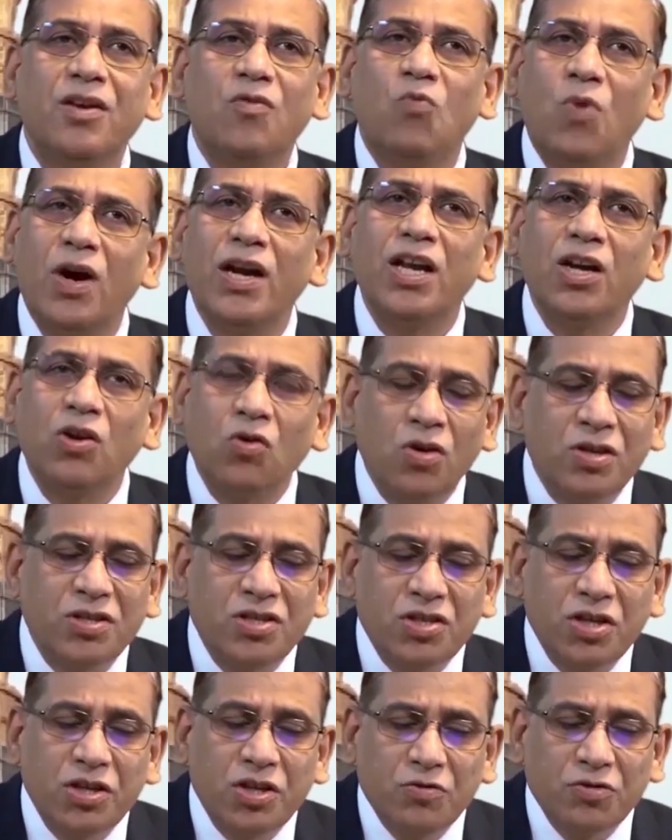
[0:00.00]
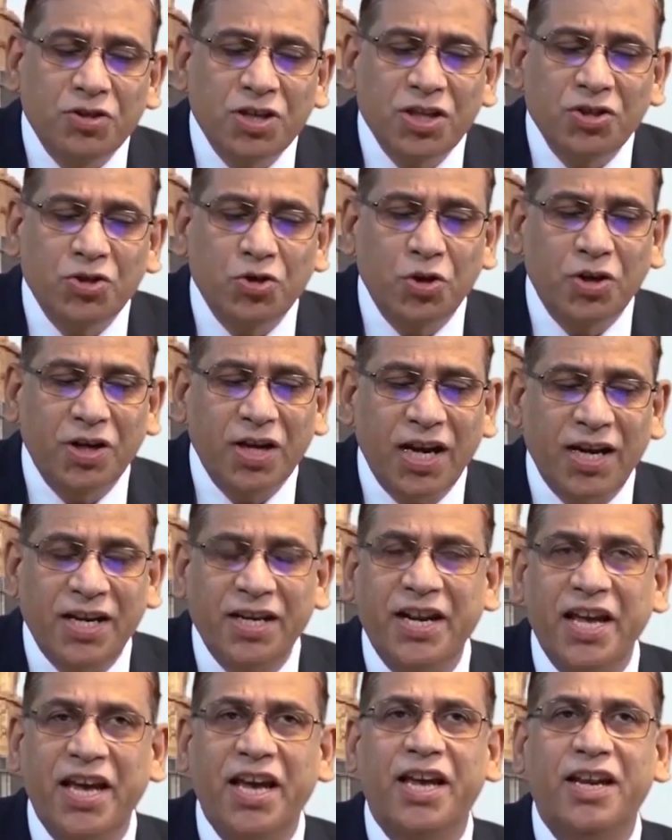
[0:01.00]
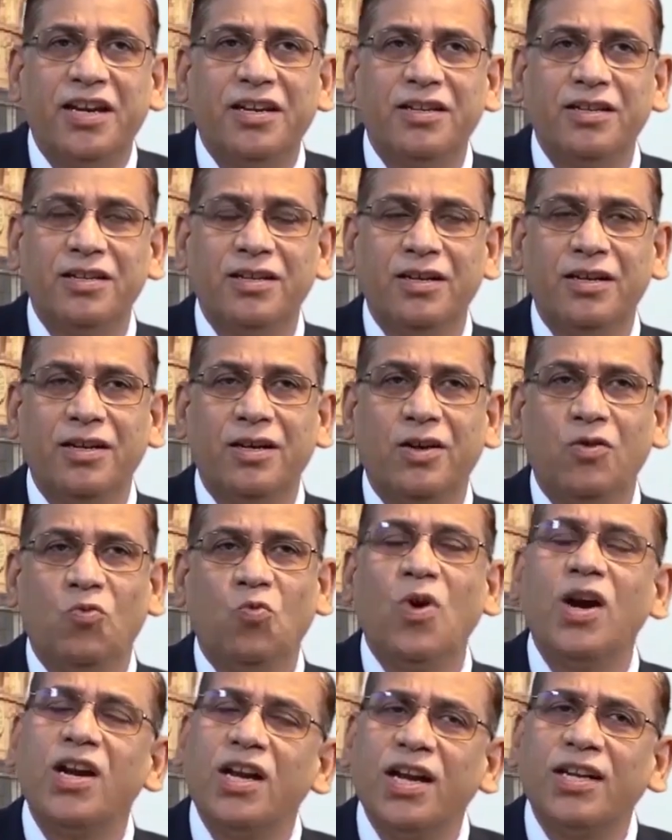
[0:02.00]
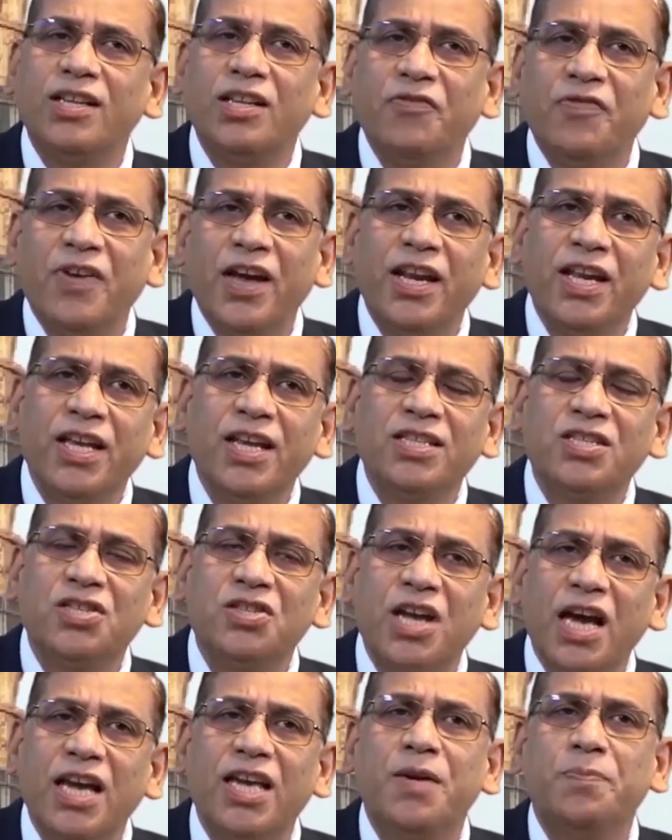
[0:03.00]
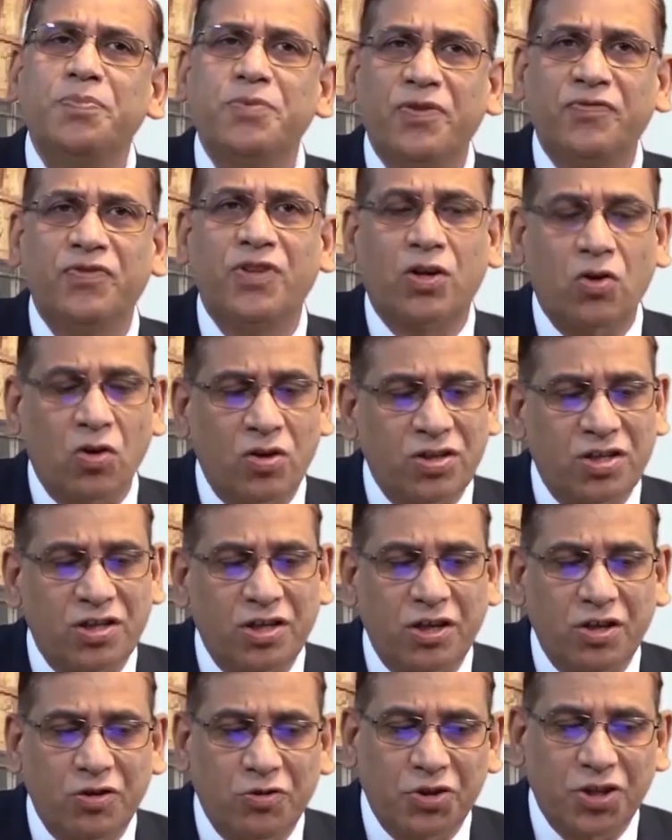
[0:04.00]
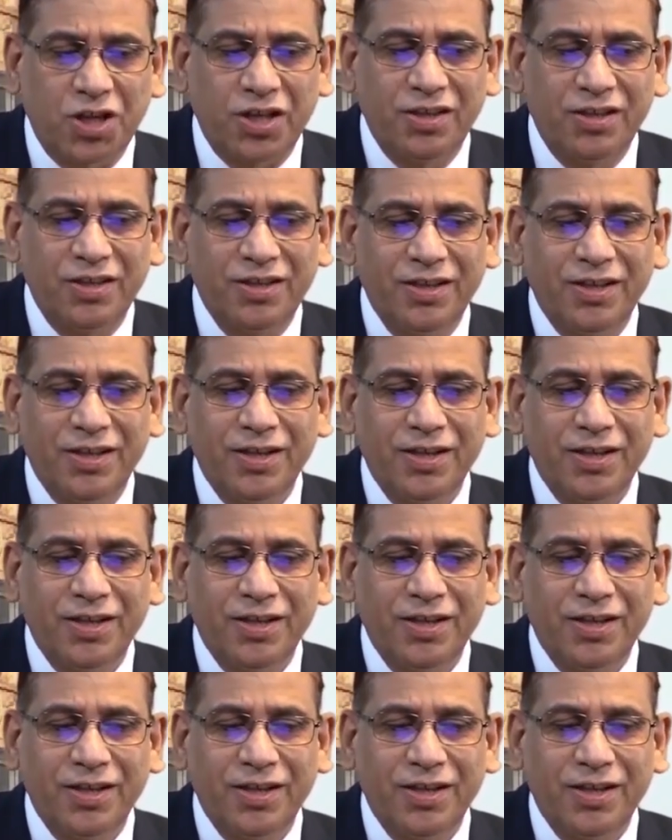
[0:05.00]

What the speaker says: What a constitution should contain? What are the various types of the constitution?